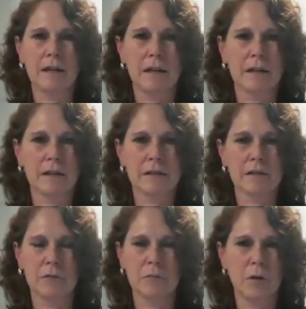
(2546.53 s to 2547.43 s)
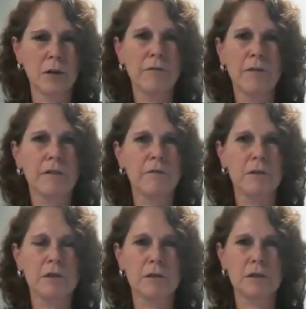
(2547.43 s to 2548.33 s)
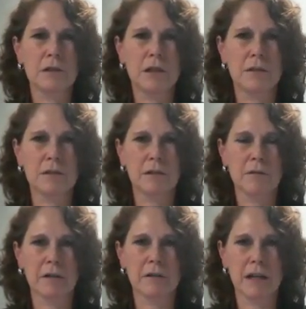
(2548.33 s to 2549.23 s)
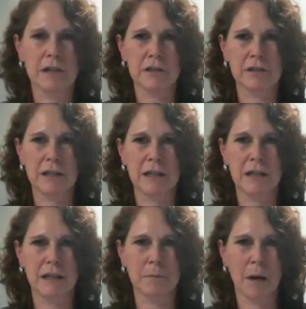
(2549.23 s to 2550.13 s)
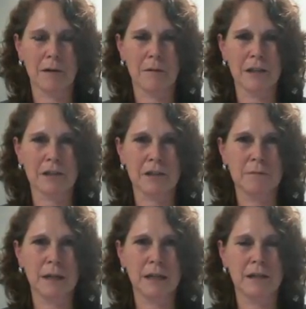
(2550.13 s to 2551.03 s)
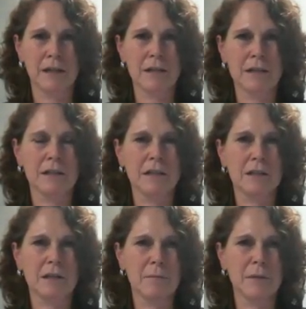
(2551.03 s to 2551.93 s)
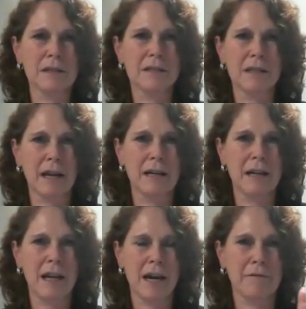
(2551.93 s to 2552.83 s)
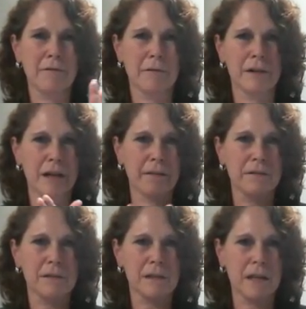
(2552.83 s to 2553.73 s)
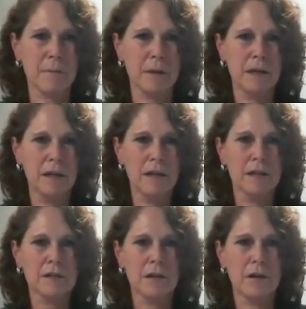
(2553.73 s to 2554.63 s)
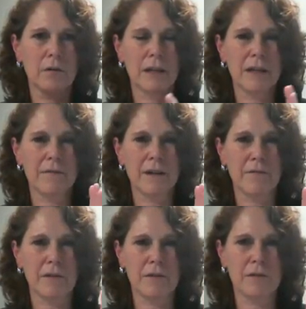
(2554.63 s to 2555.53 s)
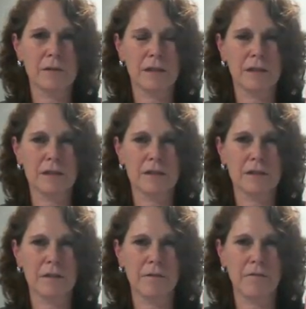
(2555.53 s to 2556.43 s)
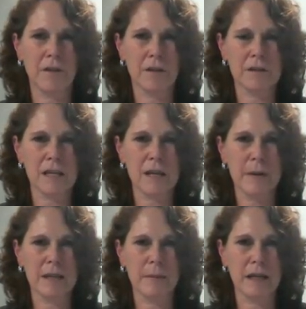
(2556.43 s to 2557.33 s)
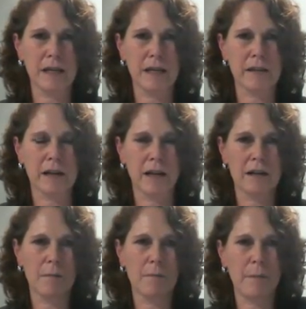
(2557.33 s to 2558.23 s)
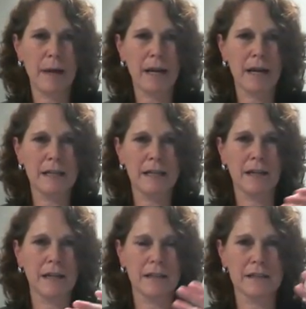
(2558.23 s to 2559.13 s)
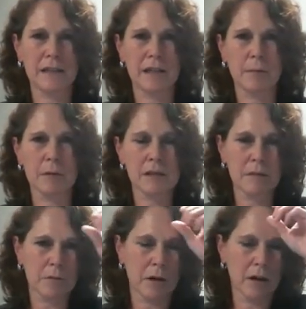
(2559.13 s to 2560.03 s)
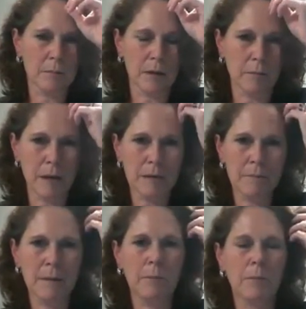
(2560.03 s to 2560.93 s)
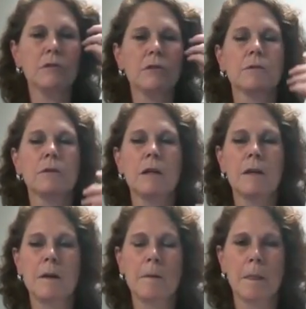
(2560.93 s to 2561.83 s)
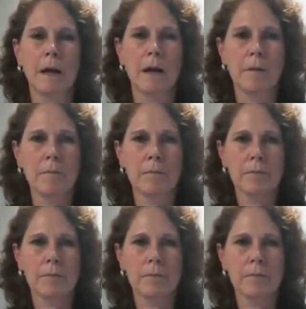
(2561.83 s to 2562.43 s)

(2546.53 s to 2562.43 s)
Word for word: is wonderful if you choose to use it recreationally in moderation, but it does disturb the second half of the night of sleep. So even if you use it to feel sleepy in the beginning of the night, bad idea, it's a terrible sleep drug, but many people do. Then